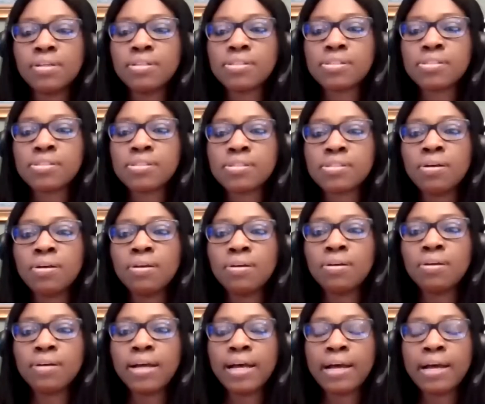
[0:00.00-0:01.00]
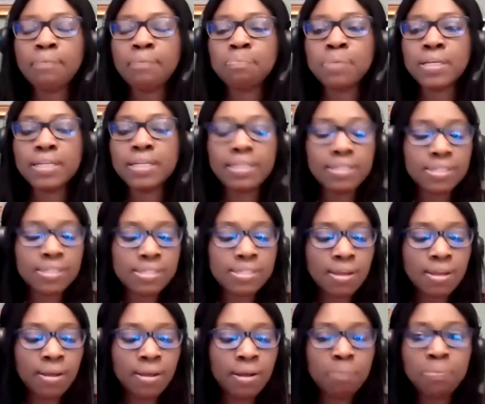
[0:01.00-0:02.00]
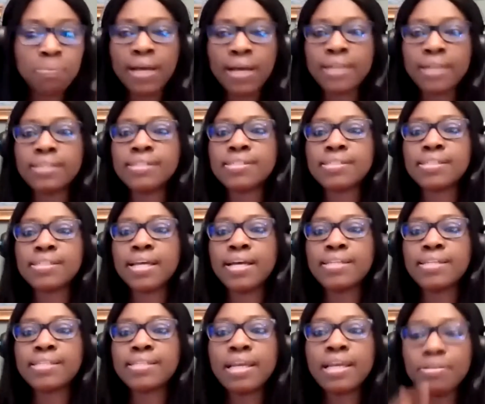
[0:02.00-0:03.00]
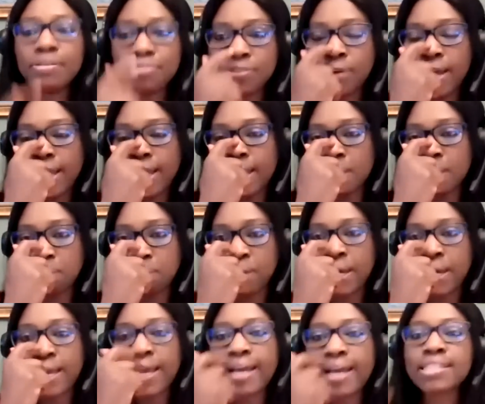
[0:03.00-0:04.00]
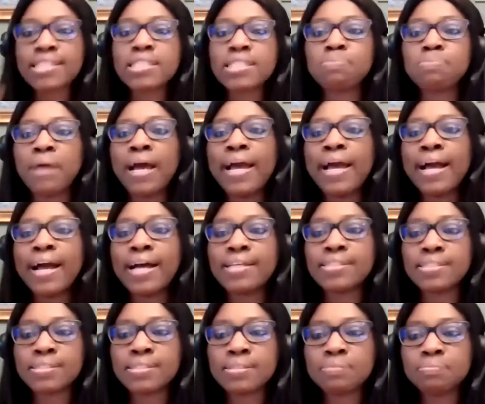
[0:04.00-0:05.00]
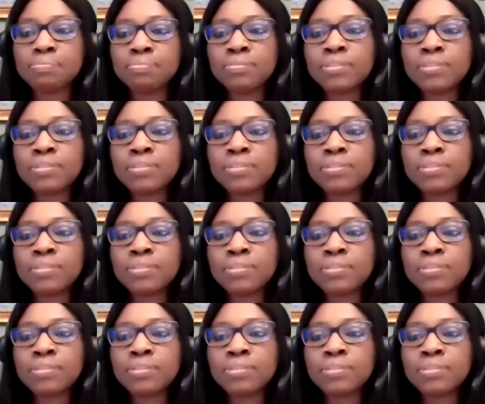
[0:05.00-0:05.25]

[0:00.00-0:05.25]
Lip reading: So I'm pinning this up and it says, if your LMI expires